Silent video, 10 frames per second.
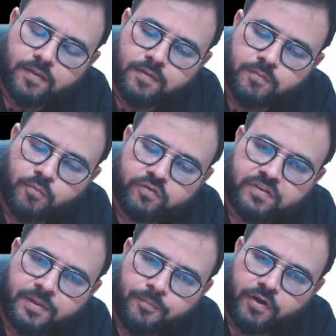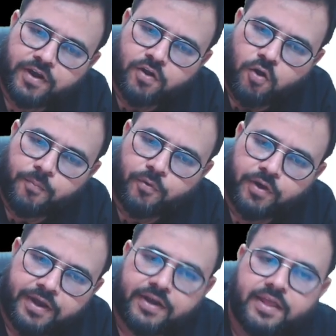Most important
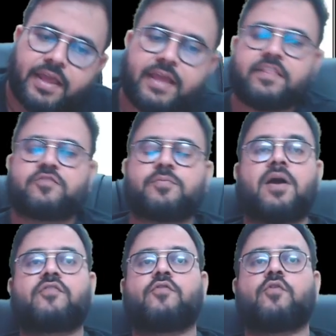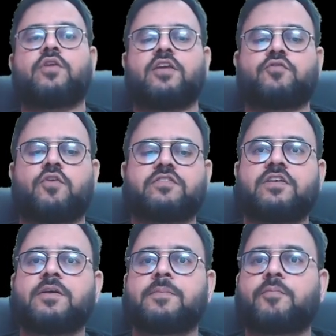component in the smartphone is what,
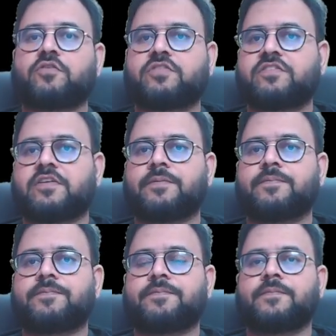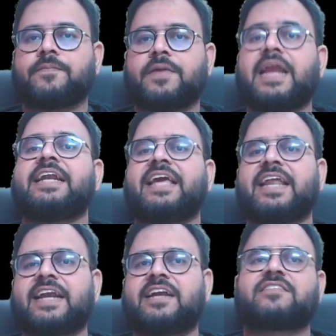sir? Processor.
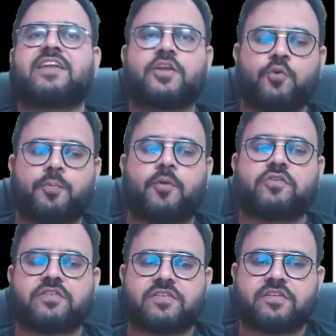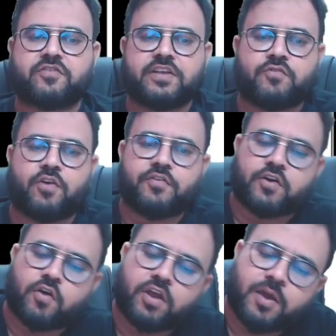Integrated circuit processors is what we are
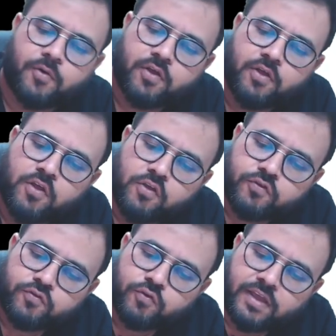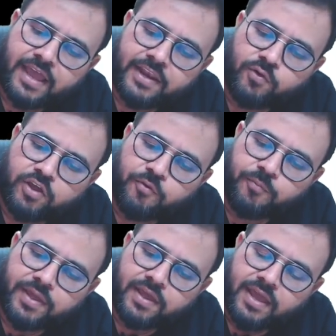talking about. So can you give
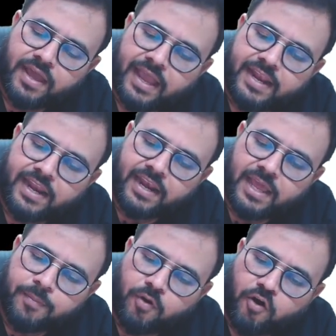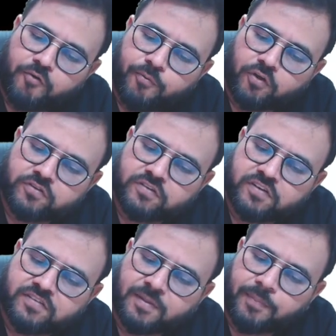me any name of processor
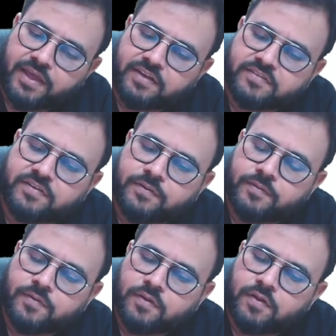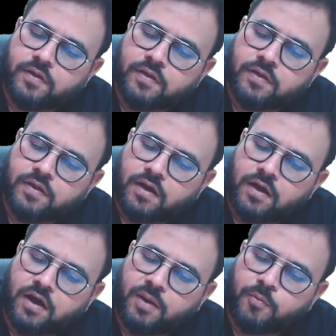supplier, sir?
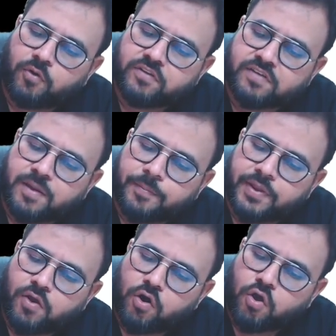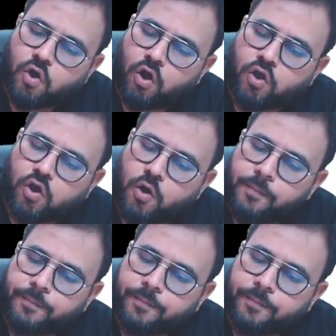Heard about this company called Qualcomm?